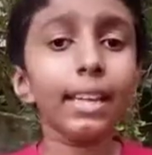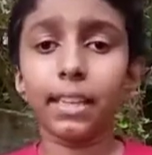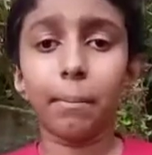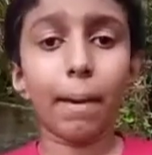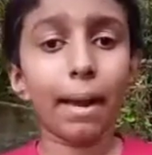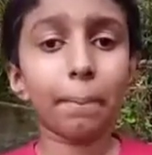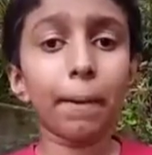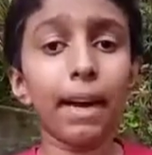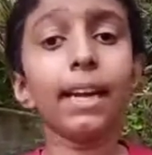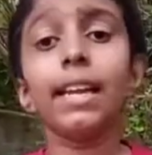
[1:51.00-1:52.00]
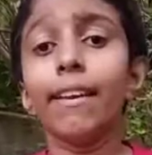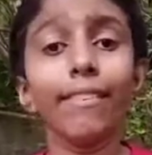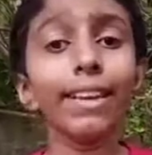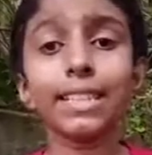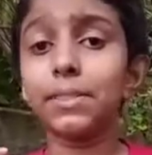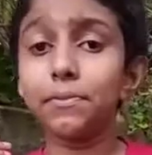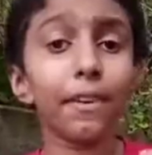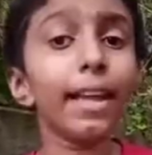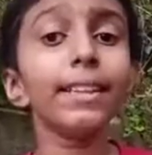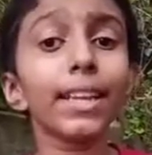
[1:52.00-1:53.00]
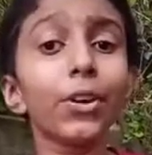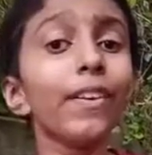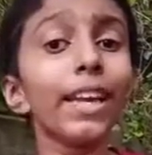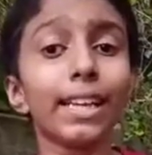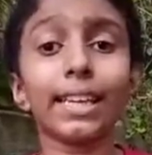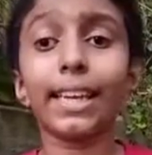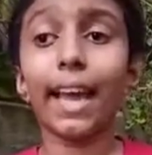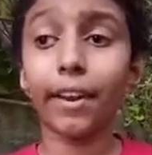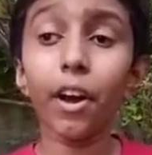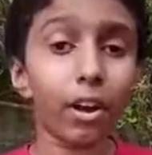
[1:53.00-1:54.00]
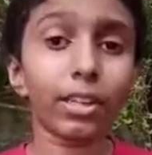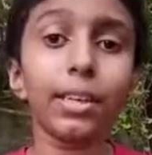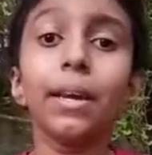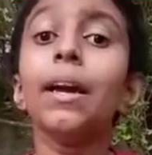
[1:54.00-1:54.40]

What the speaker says: Another bad part is when the queen cannot